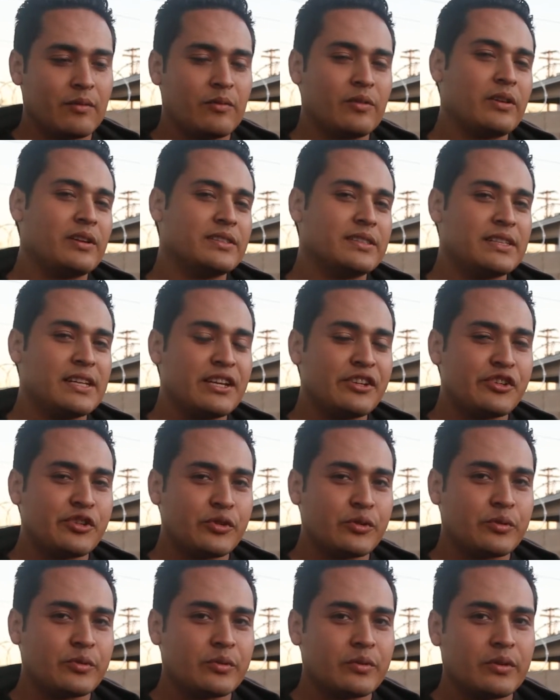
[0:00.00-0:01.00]
there's an
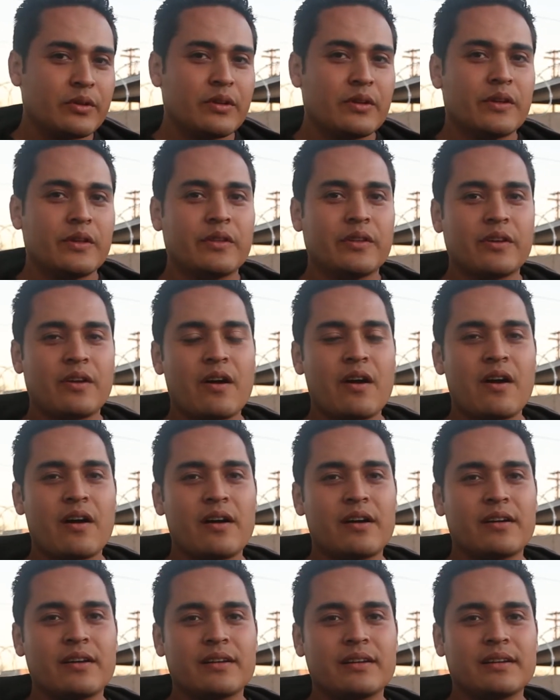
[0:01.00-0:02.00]
issue.
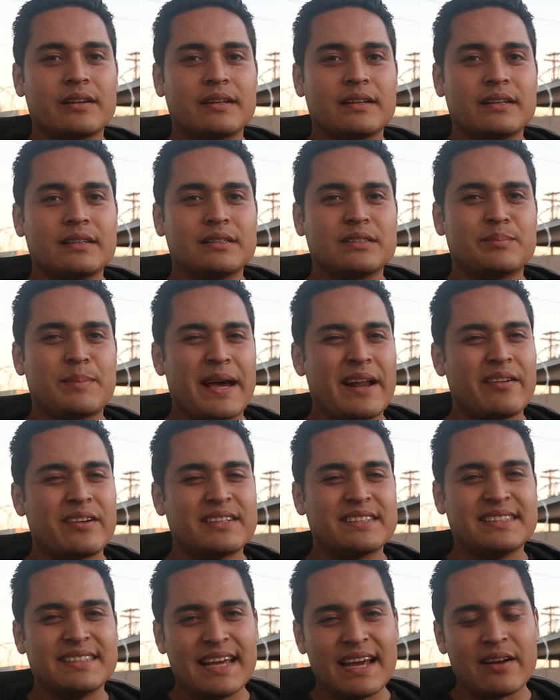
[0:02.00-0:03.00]
The battery
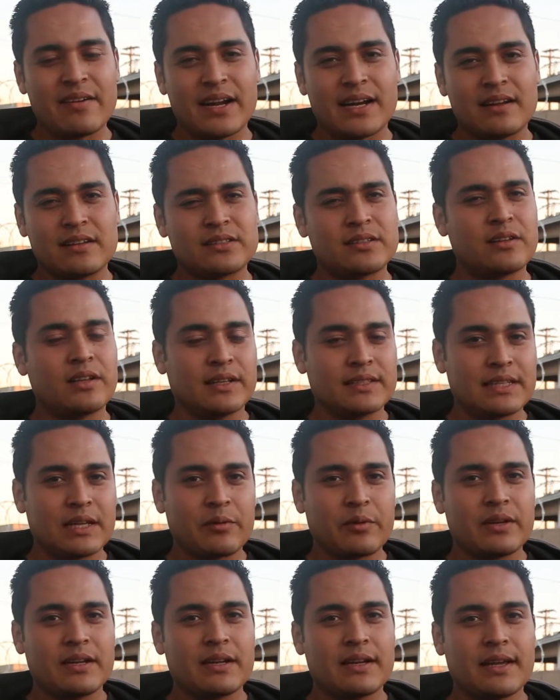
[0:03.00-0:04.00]
is dead right now, so it looks like
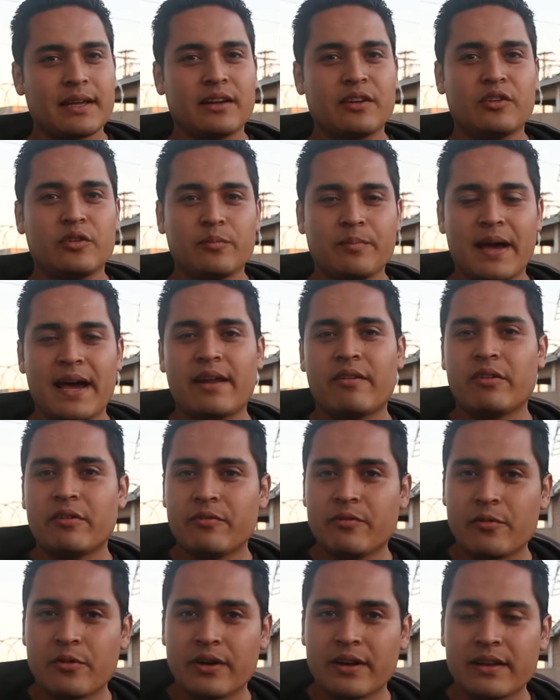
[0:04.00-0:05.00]
we need to get a new battery
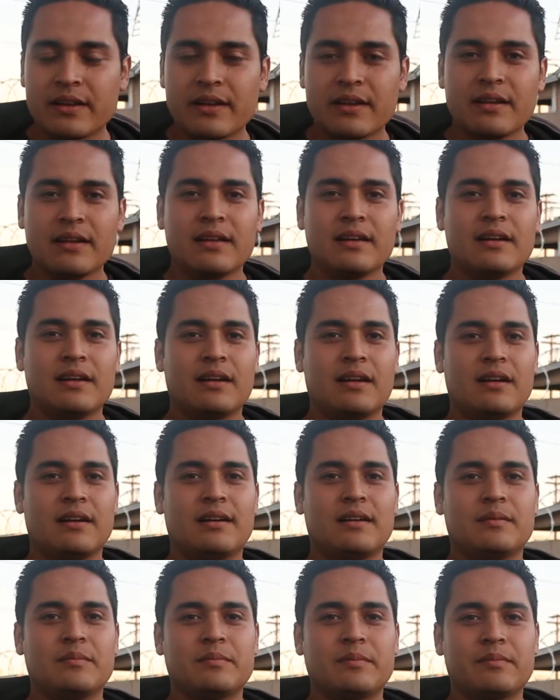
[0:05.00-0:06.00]
for it.
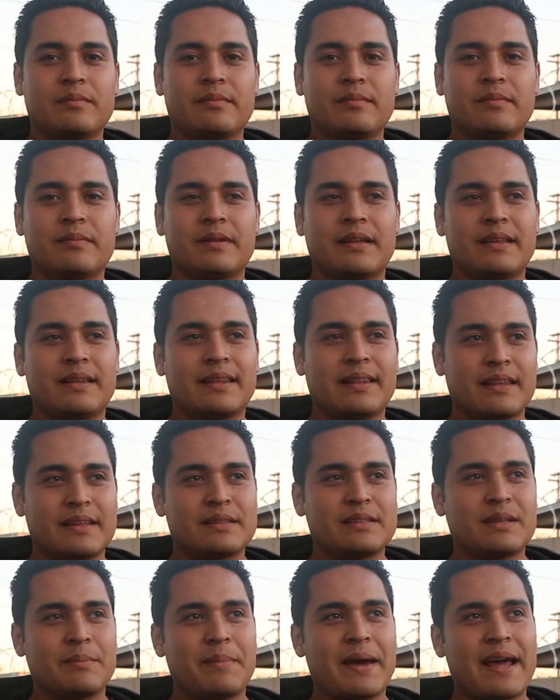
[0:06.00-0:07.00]

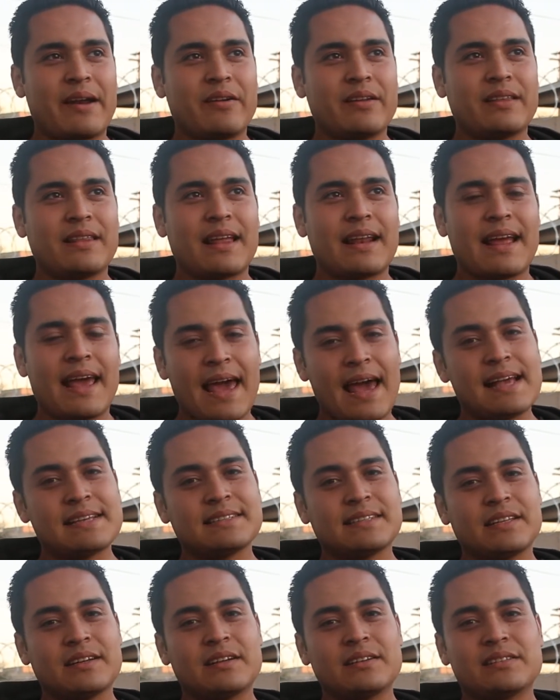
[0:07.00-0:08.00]
The battery that it has
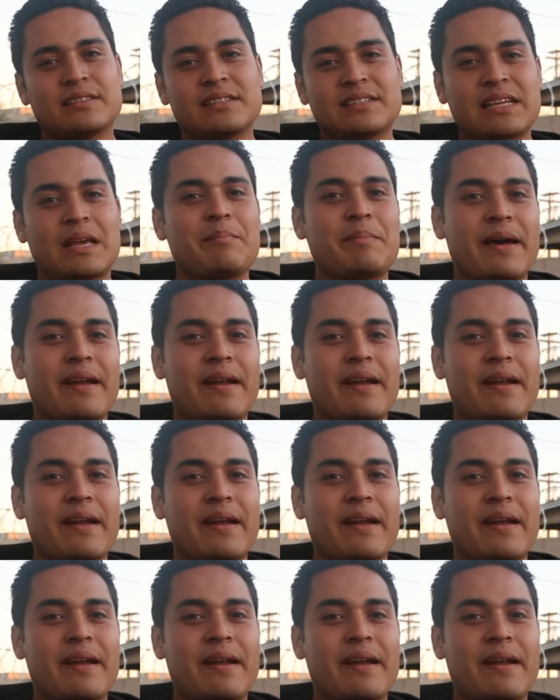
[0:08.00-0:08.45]
in there is the same